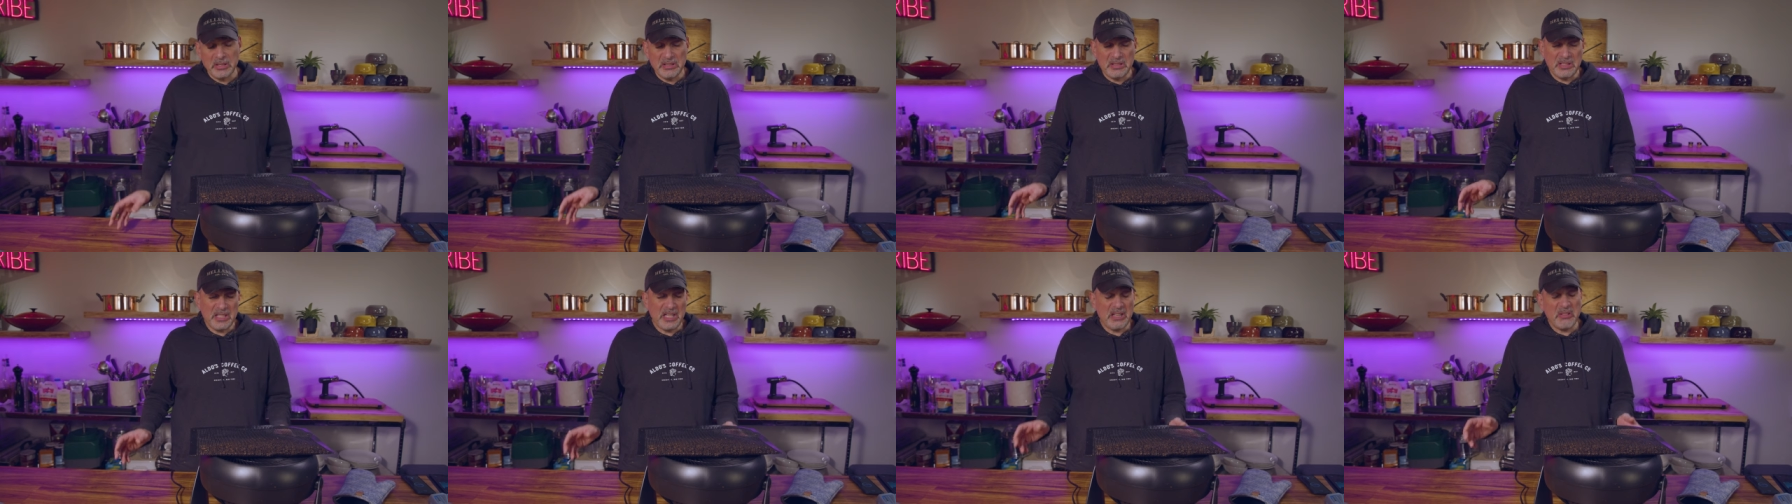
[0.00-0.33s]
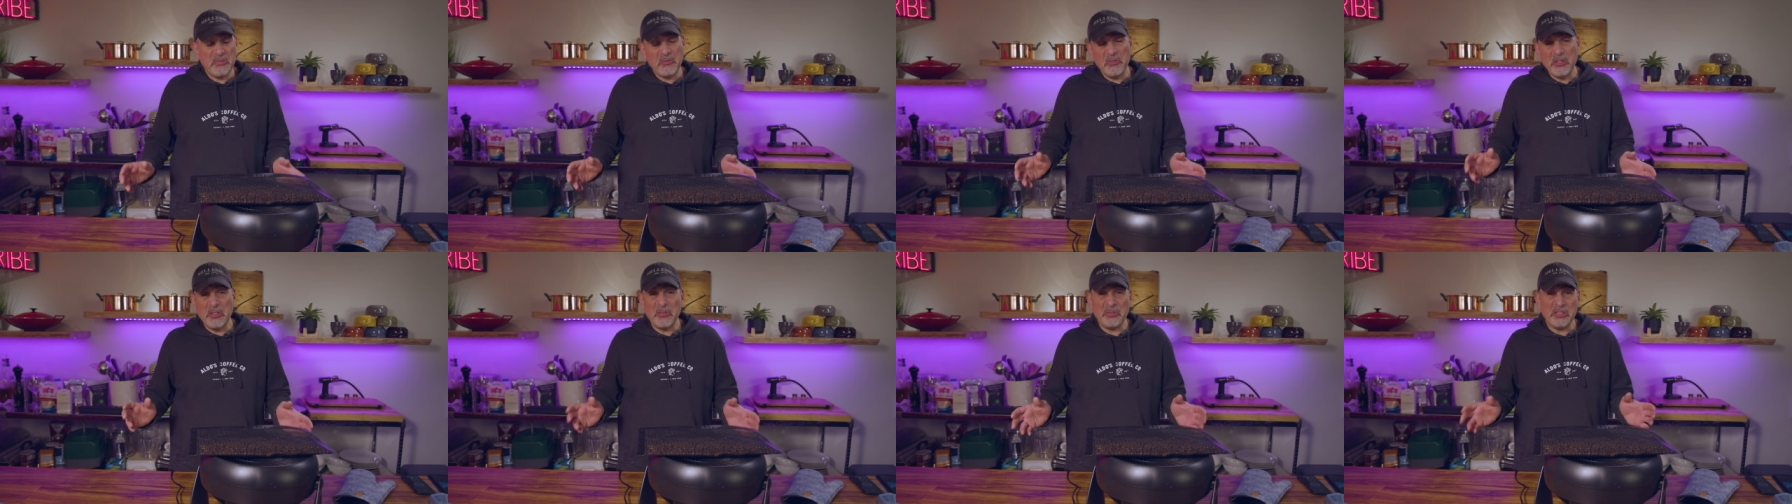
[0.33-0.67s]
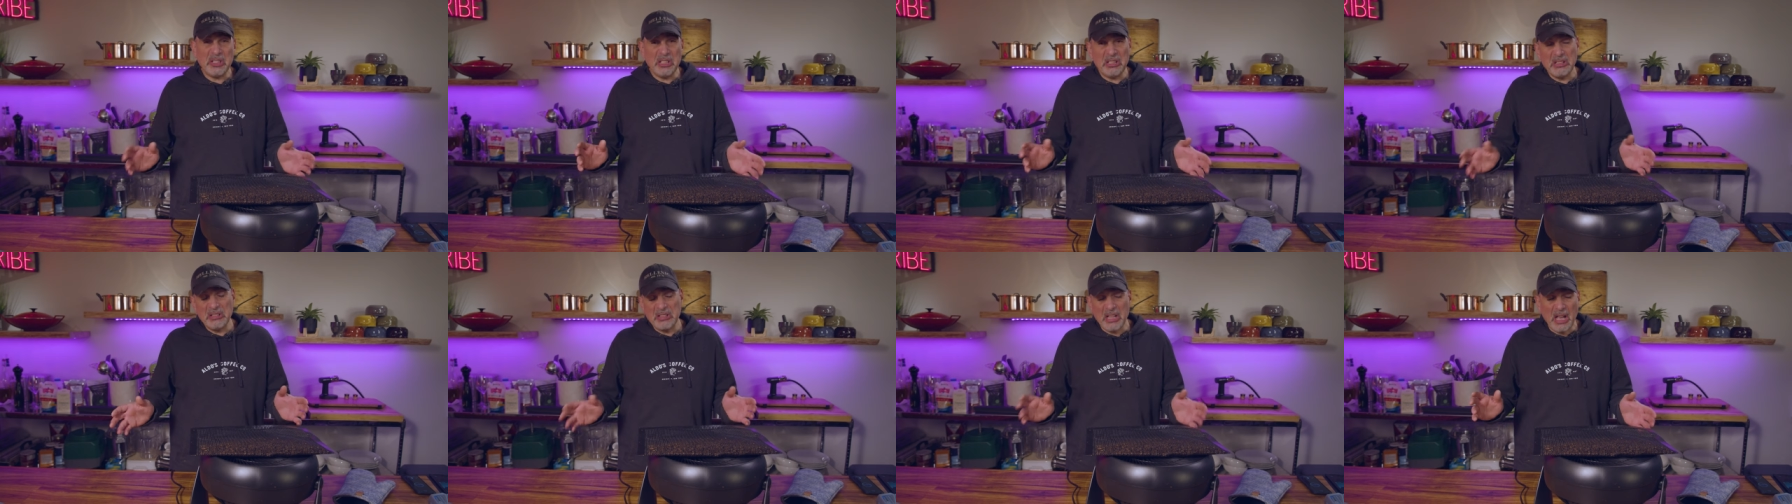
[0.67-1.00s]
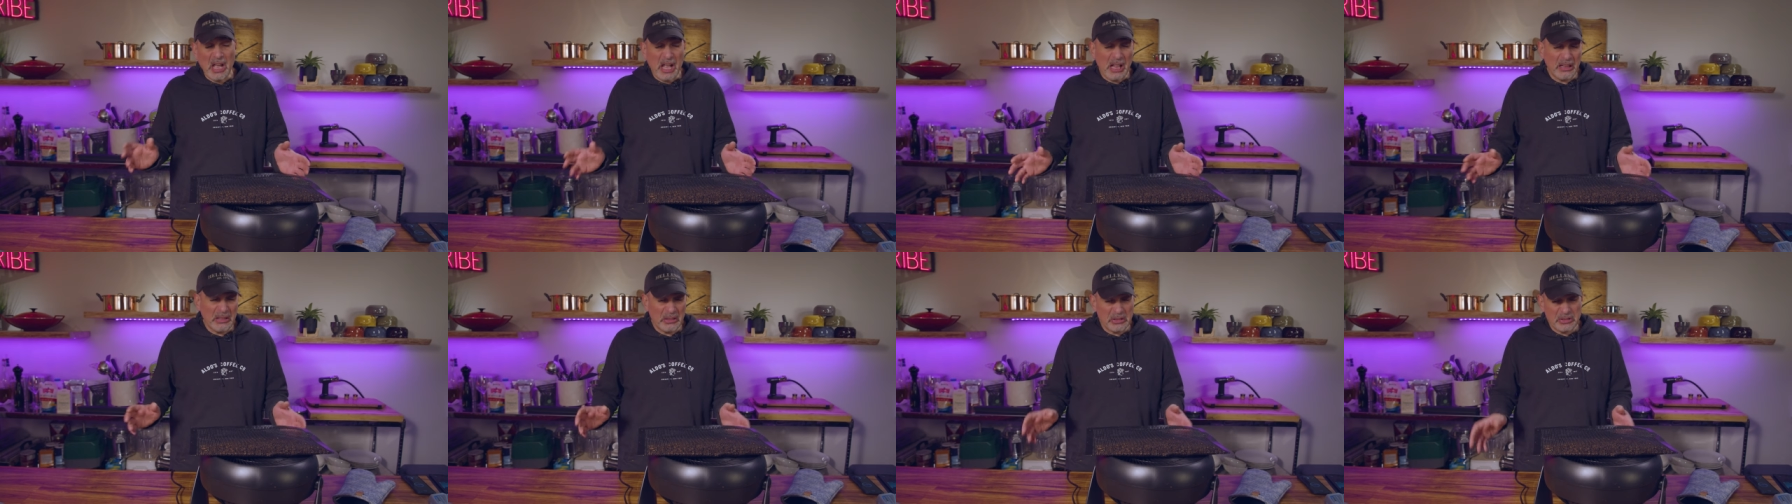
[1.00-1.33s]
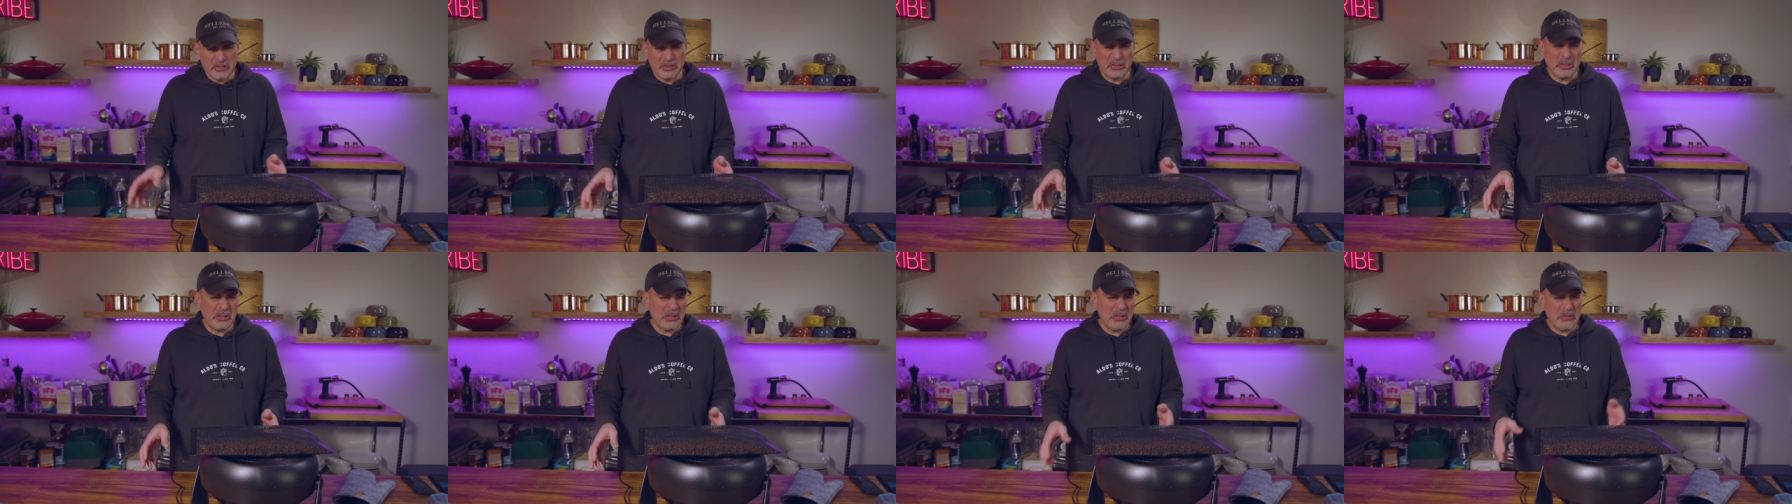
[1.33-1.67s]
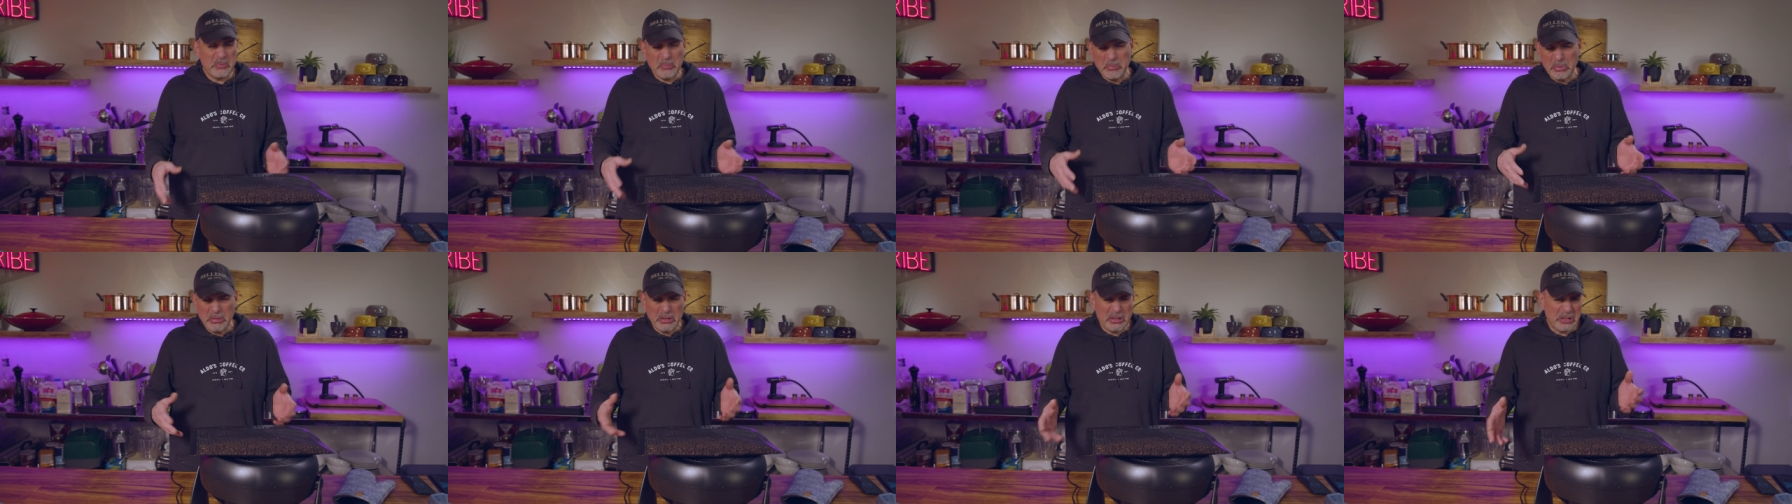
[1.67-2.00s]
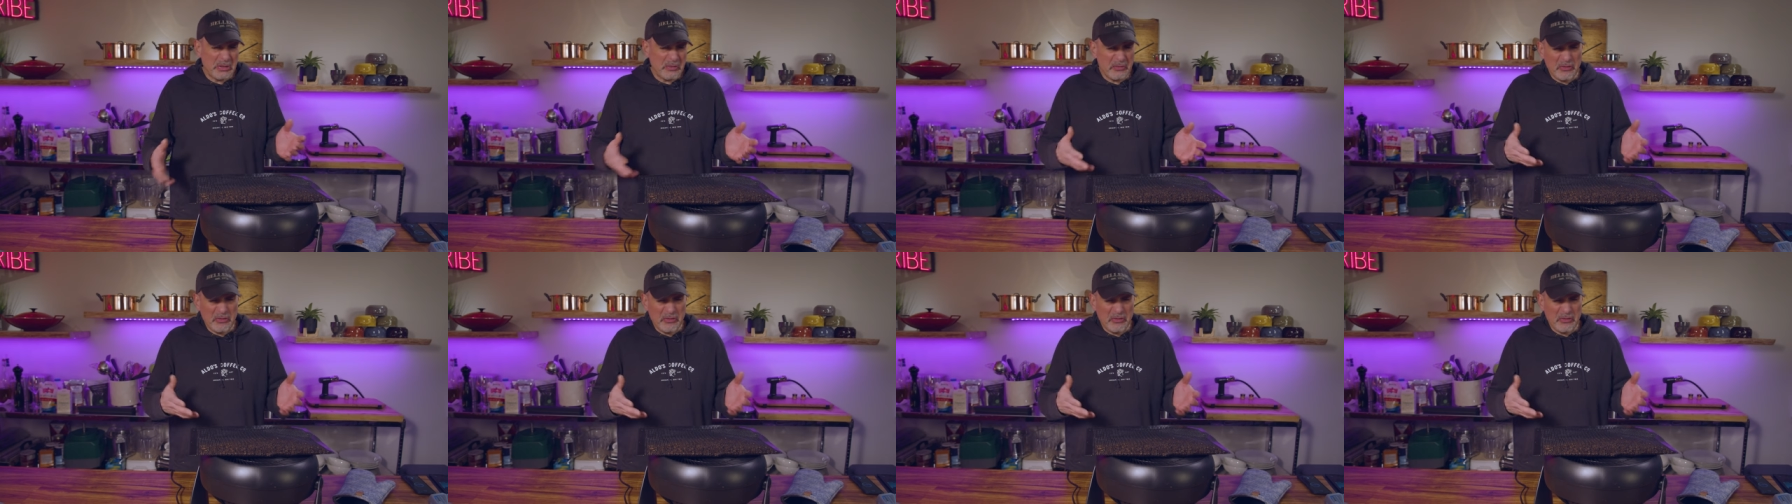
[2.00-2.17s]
You spent $15, you didn't put